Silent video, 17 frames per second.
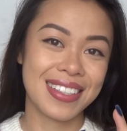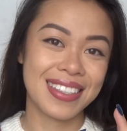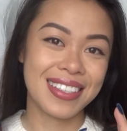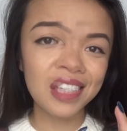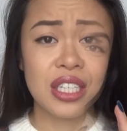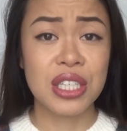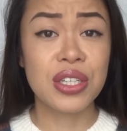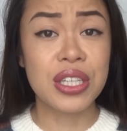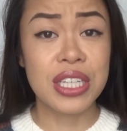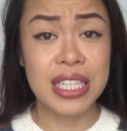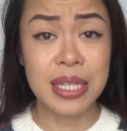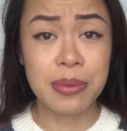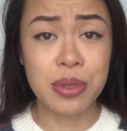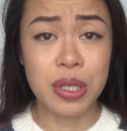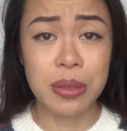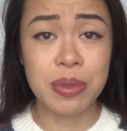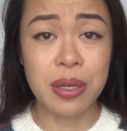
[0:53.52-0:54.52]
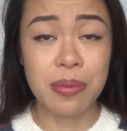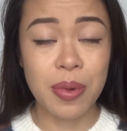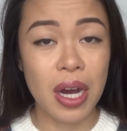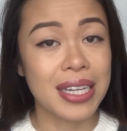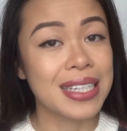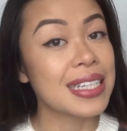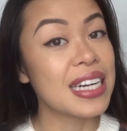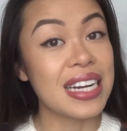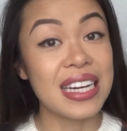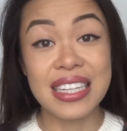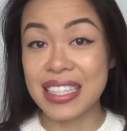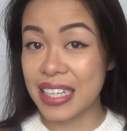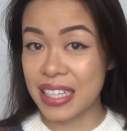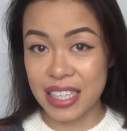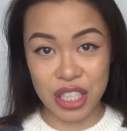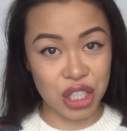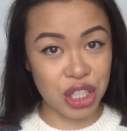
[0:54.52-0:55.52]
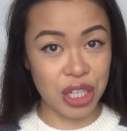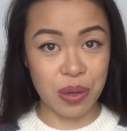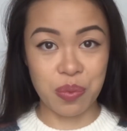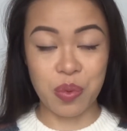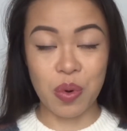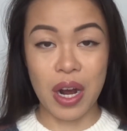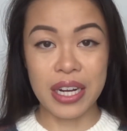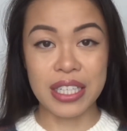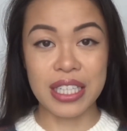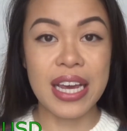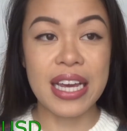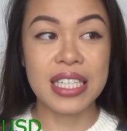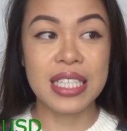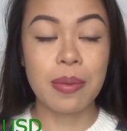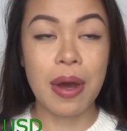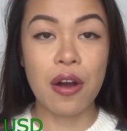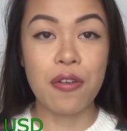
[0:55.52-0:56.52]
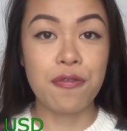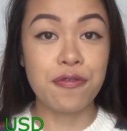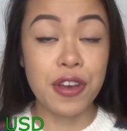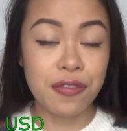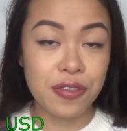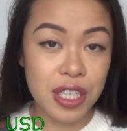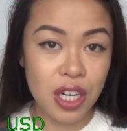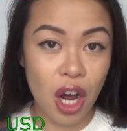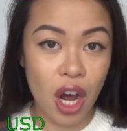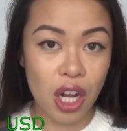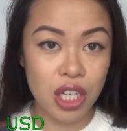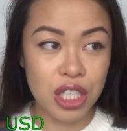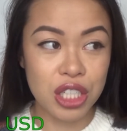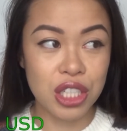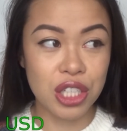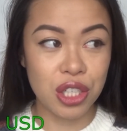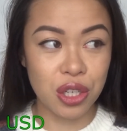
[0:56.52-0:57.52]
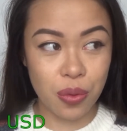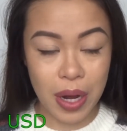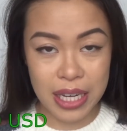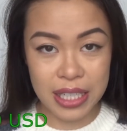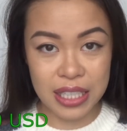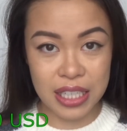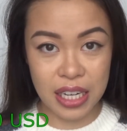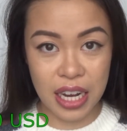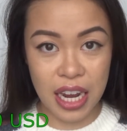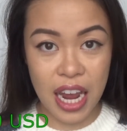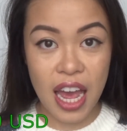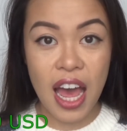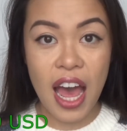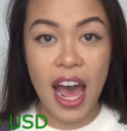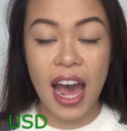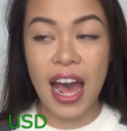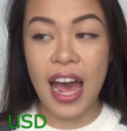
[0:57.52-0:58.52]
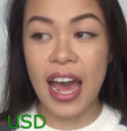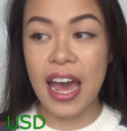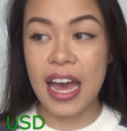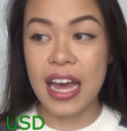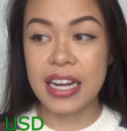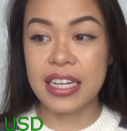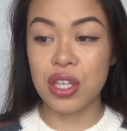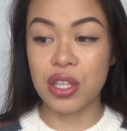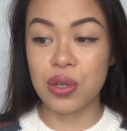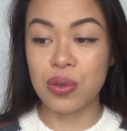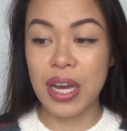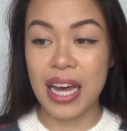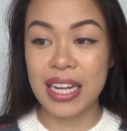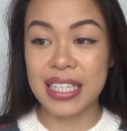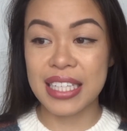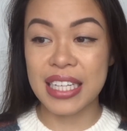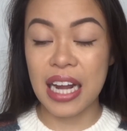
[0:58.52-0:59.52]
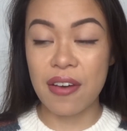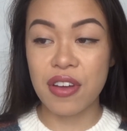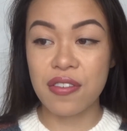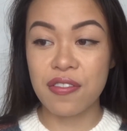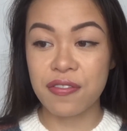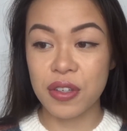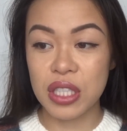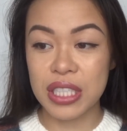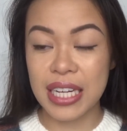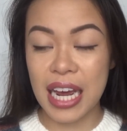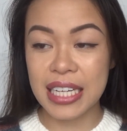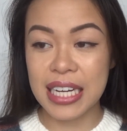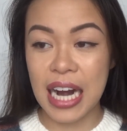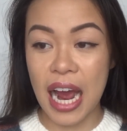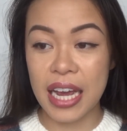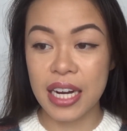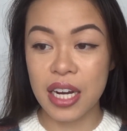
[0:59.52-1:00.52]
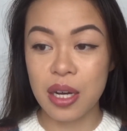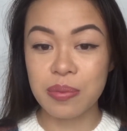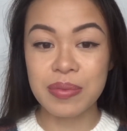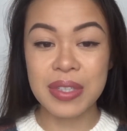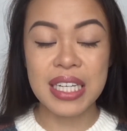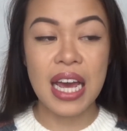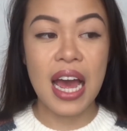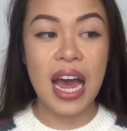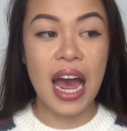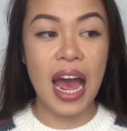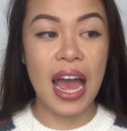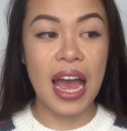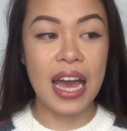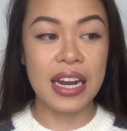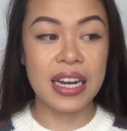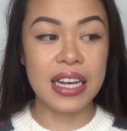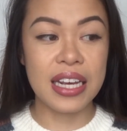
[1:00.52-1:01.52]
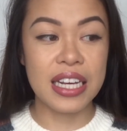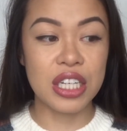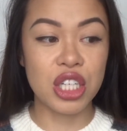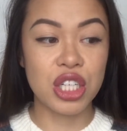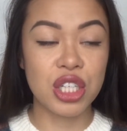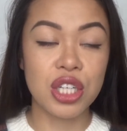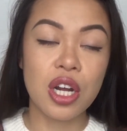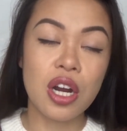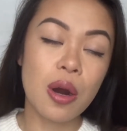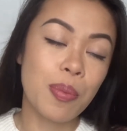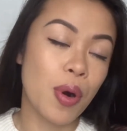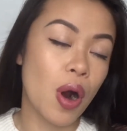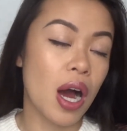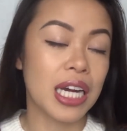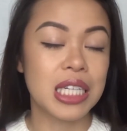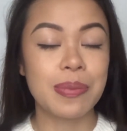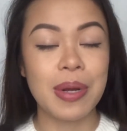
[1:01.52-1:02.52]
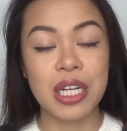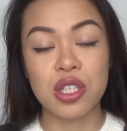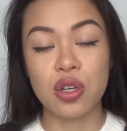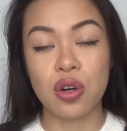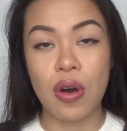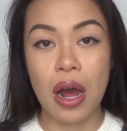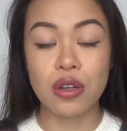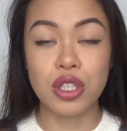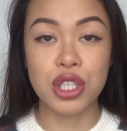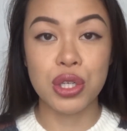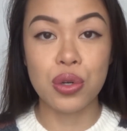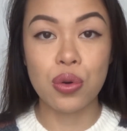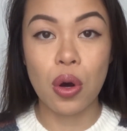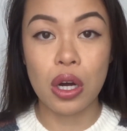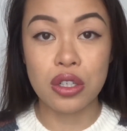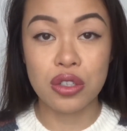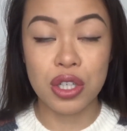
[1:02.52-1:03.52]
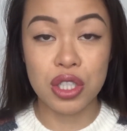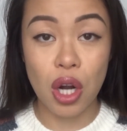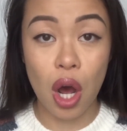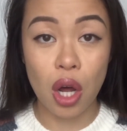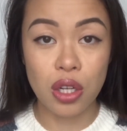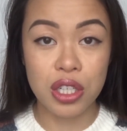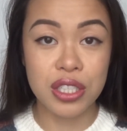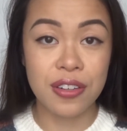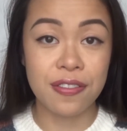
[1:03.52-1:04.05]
So this subscription box isn't a cheap one. It's about $50 USD, and you get 7 full-size items, and it should approximate to around $200